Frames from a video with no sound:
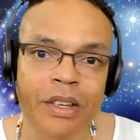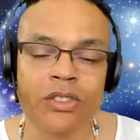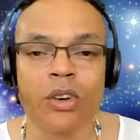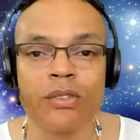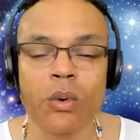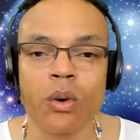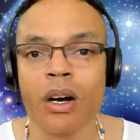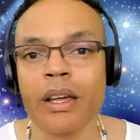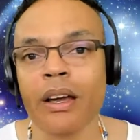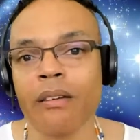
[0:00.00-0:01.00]
So if you're
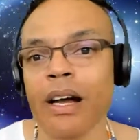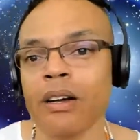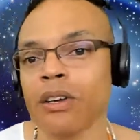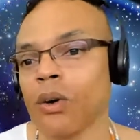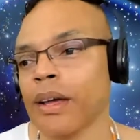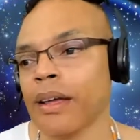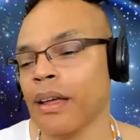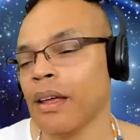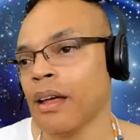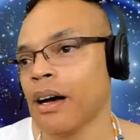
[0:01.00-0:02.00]
walking around going,
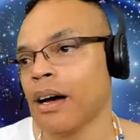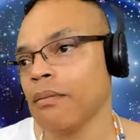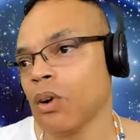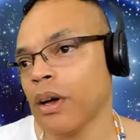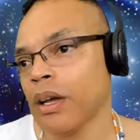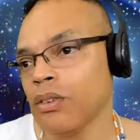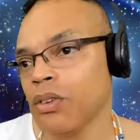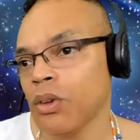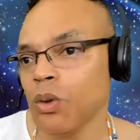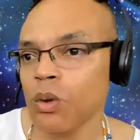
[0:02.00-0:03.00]
I'm going
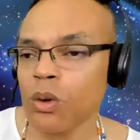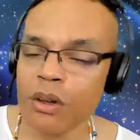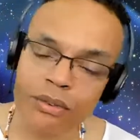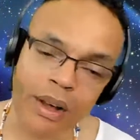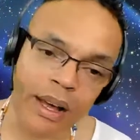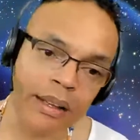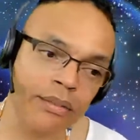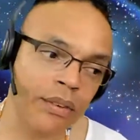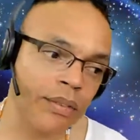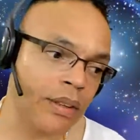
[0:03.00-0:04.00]
to
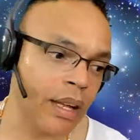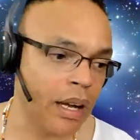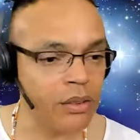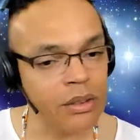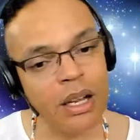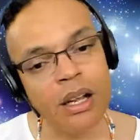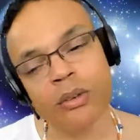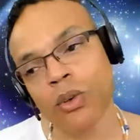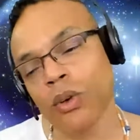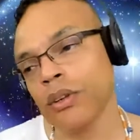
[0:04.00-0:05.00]
find $50,000,
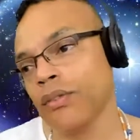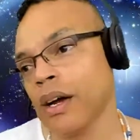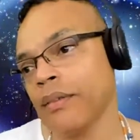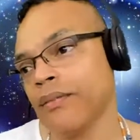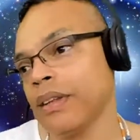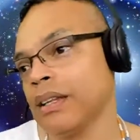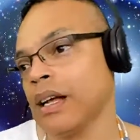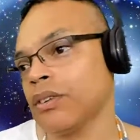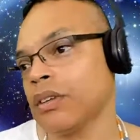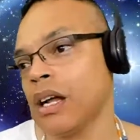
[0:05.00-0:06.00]
I'm going to find
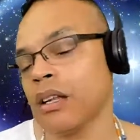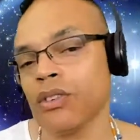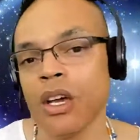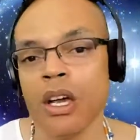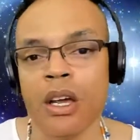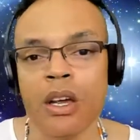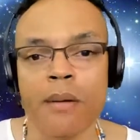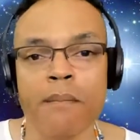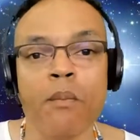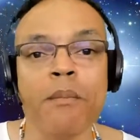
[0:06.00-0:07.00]
$50,000.
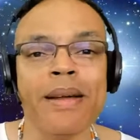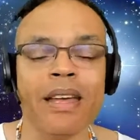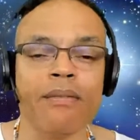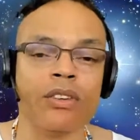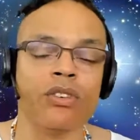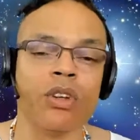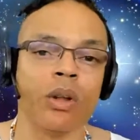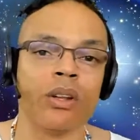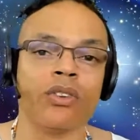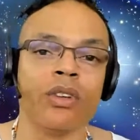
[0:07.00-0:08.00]
Many of us don't
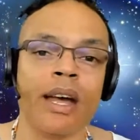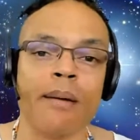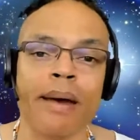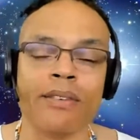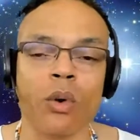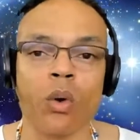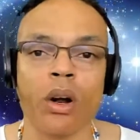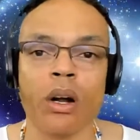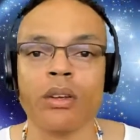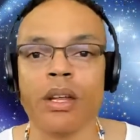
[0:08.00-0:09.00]
understand how magic
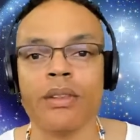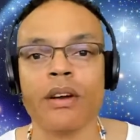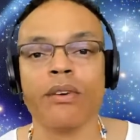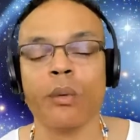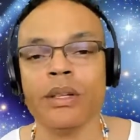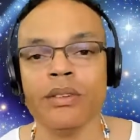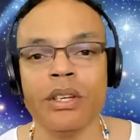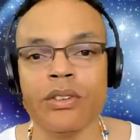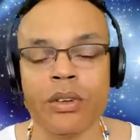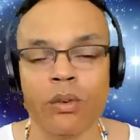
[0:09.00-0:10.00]
works, and therefore we
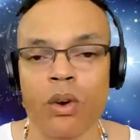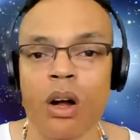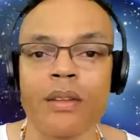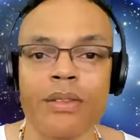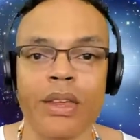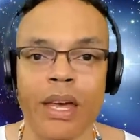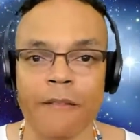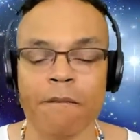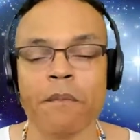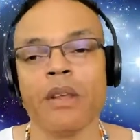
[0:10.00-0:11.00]
teach the wrong thing.
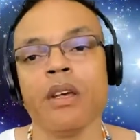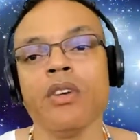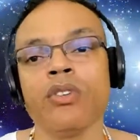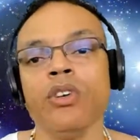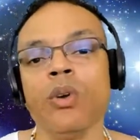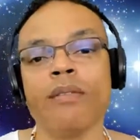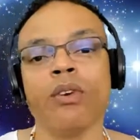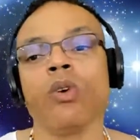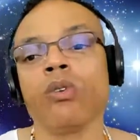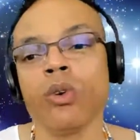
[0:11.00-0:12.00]
So you have
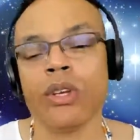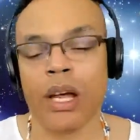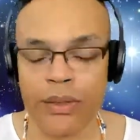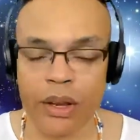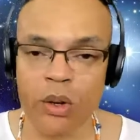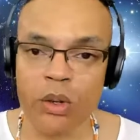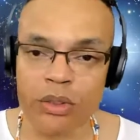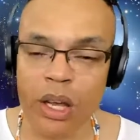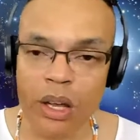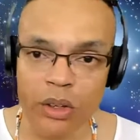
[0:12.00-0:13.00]
gurus out there who'll
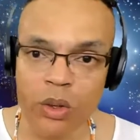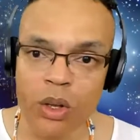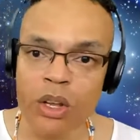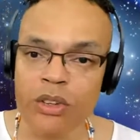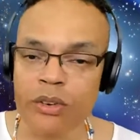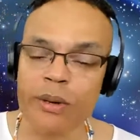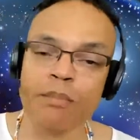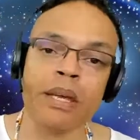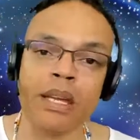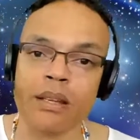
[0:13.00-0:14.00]
tell you to
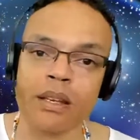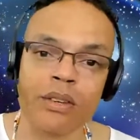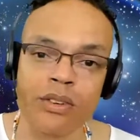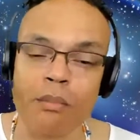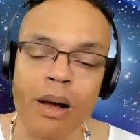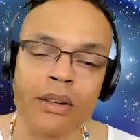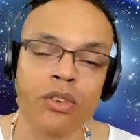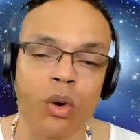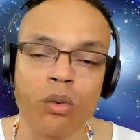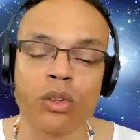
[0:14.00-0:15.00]
repeat this as a
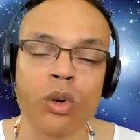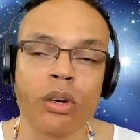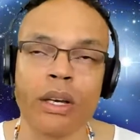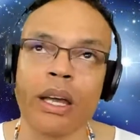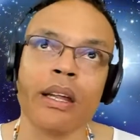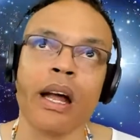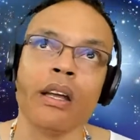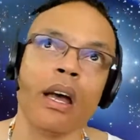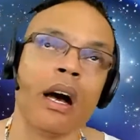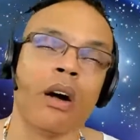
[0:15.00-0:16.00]
mantra over and over again.
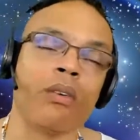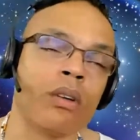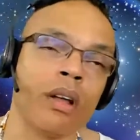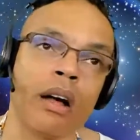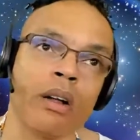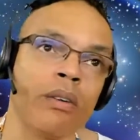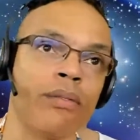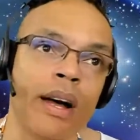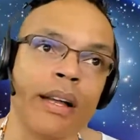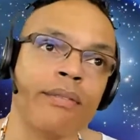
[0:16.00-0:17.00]
I'll
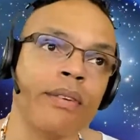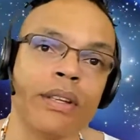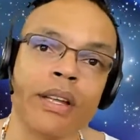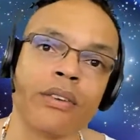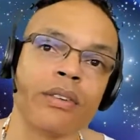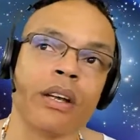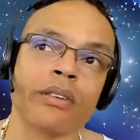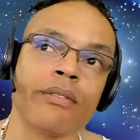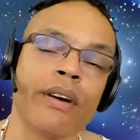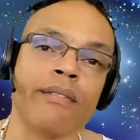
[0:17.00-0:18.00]
find $50,000.
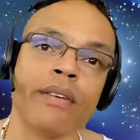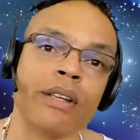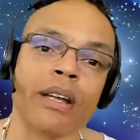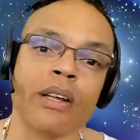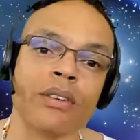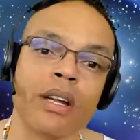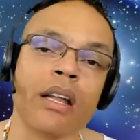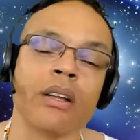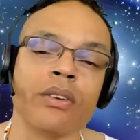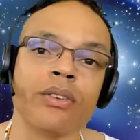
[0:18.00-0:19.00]
I'll find
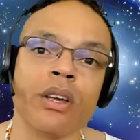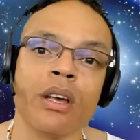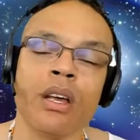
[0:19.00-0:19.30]
$50,000.